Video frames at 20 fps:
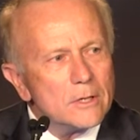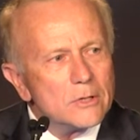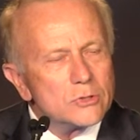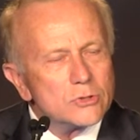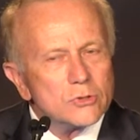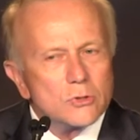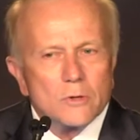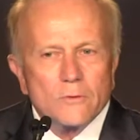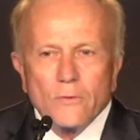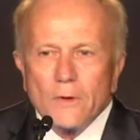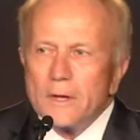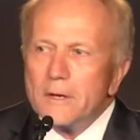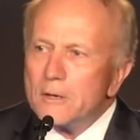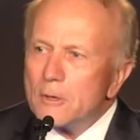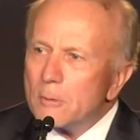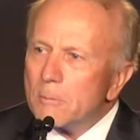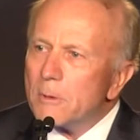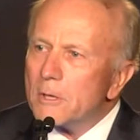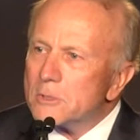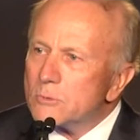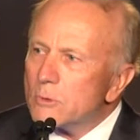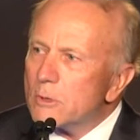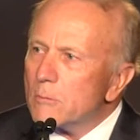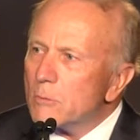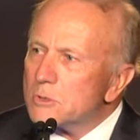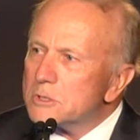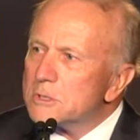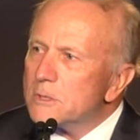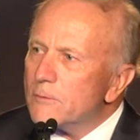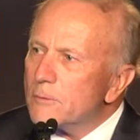certifying an airplane is one of the
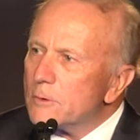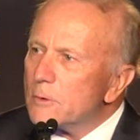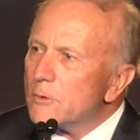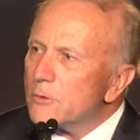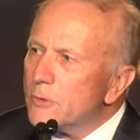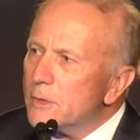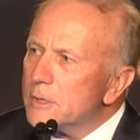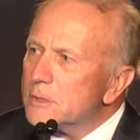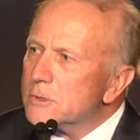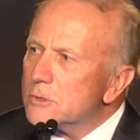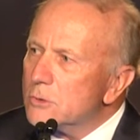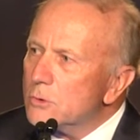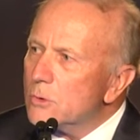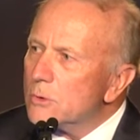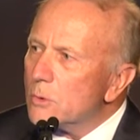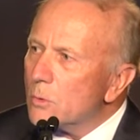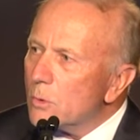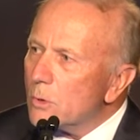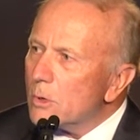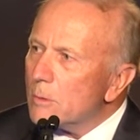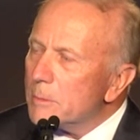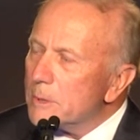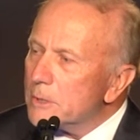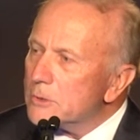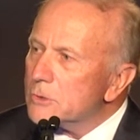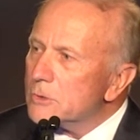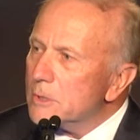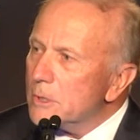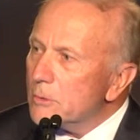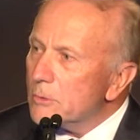most difficult things to do in the world
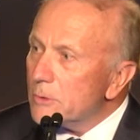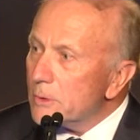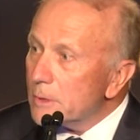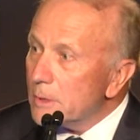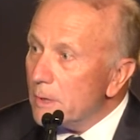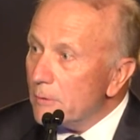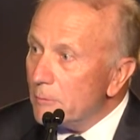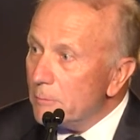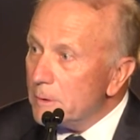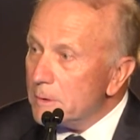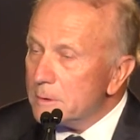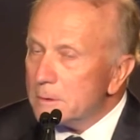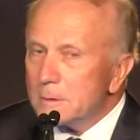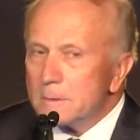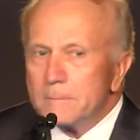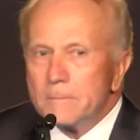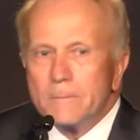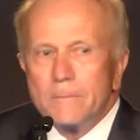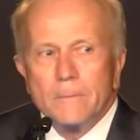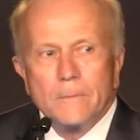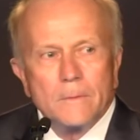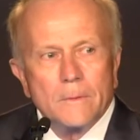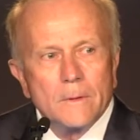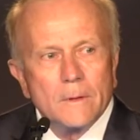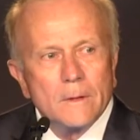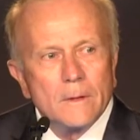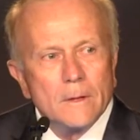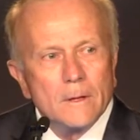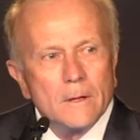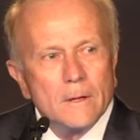because you're dealing with our government,
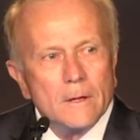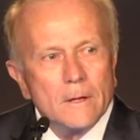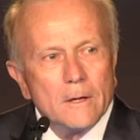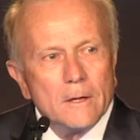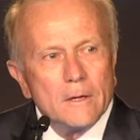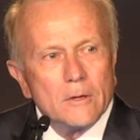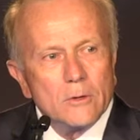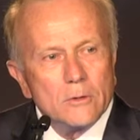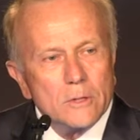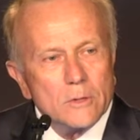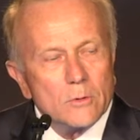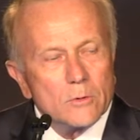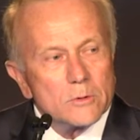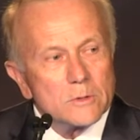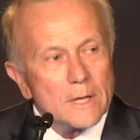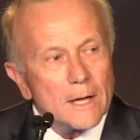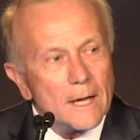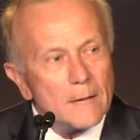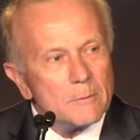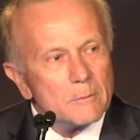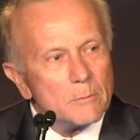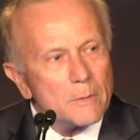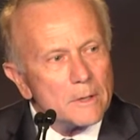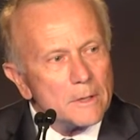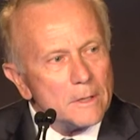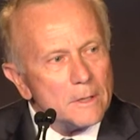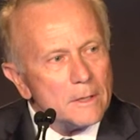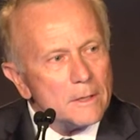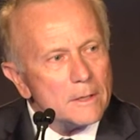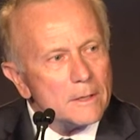you're dealing with time and
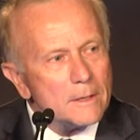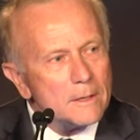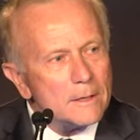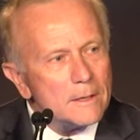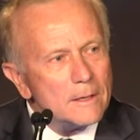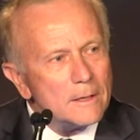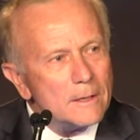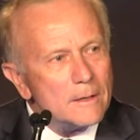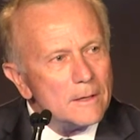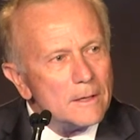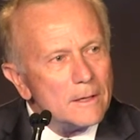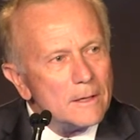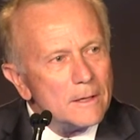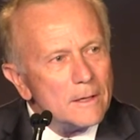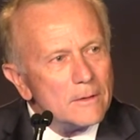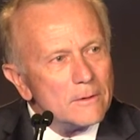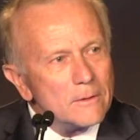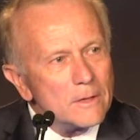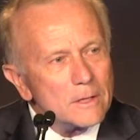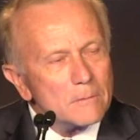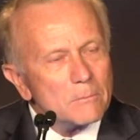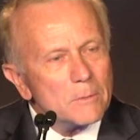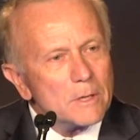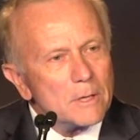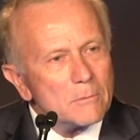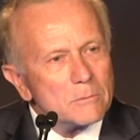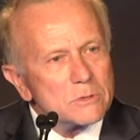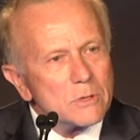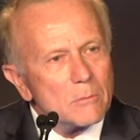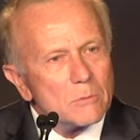money, that it
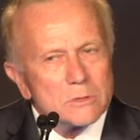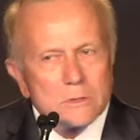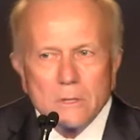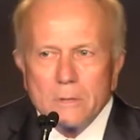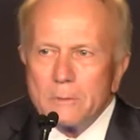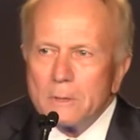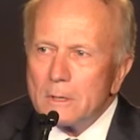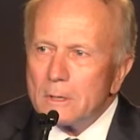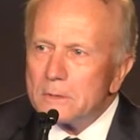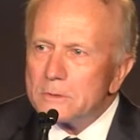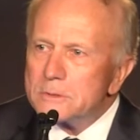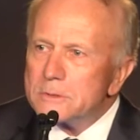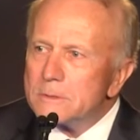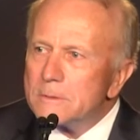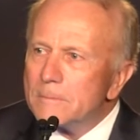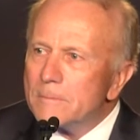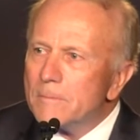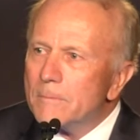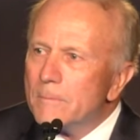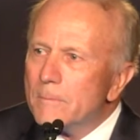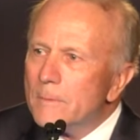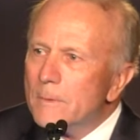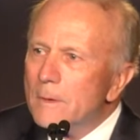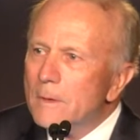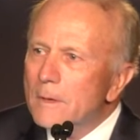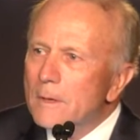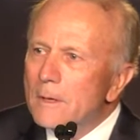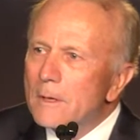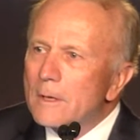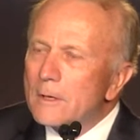becomes almost limitless.
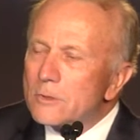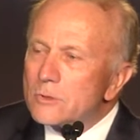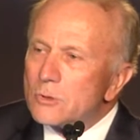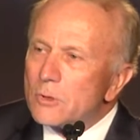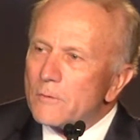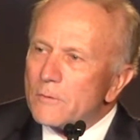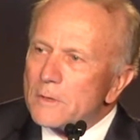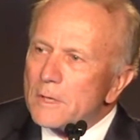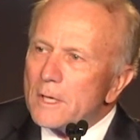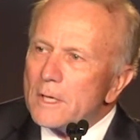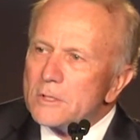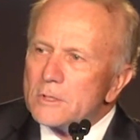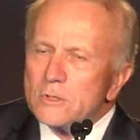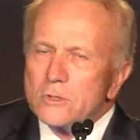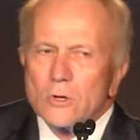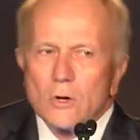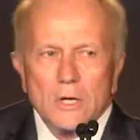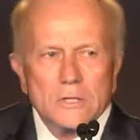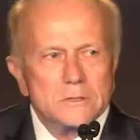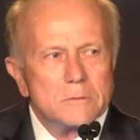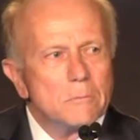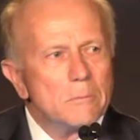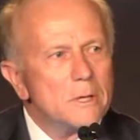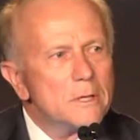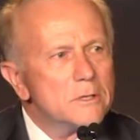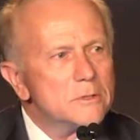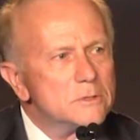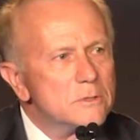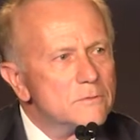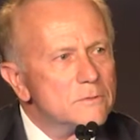Certification costs
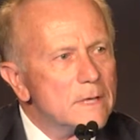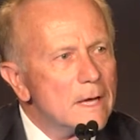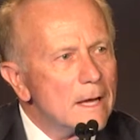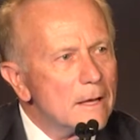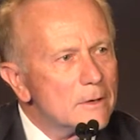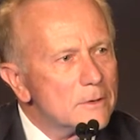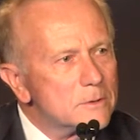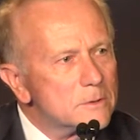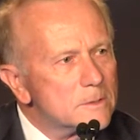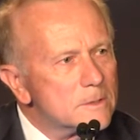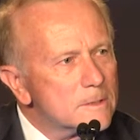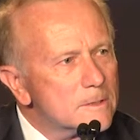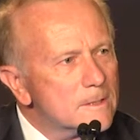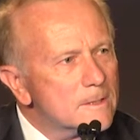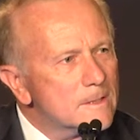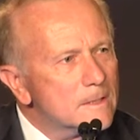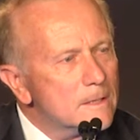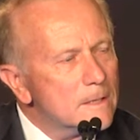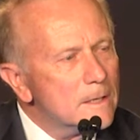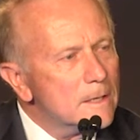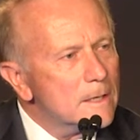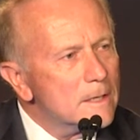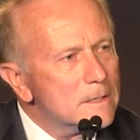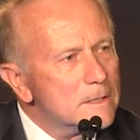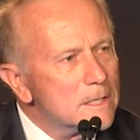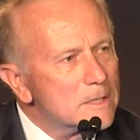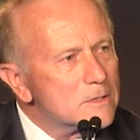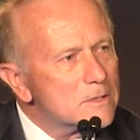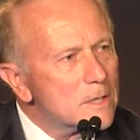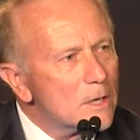millions of dollars and
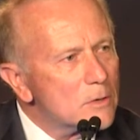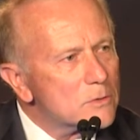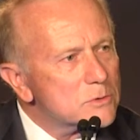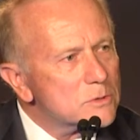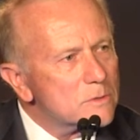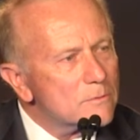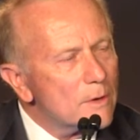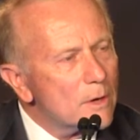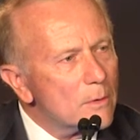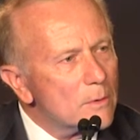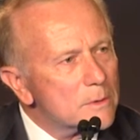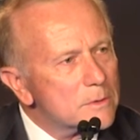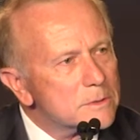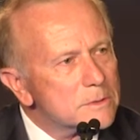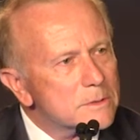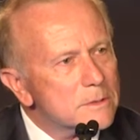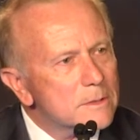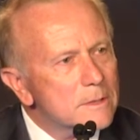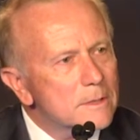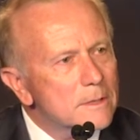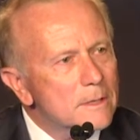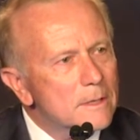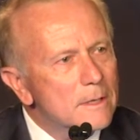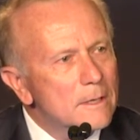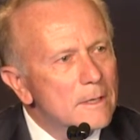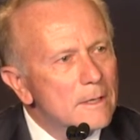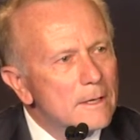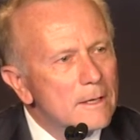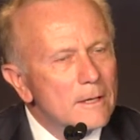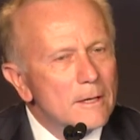takes thousands of hours.
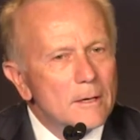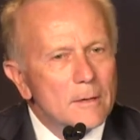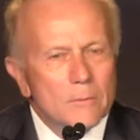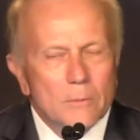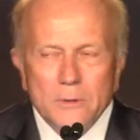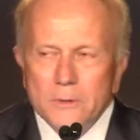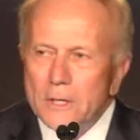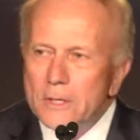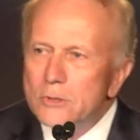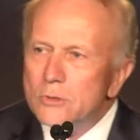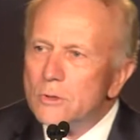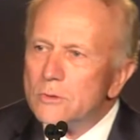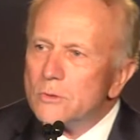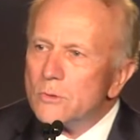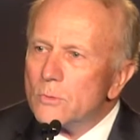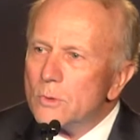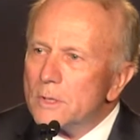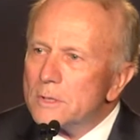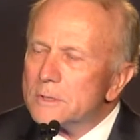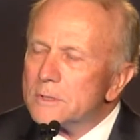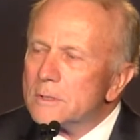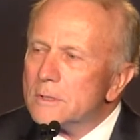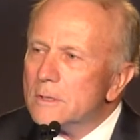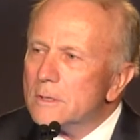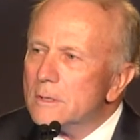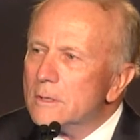But they took the risk.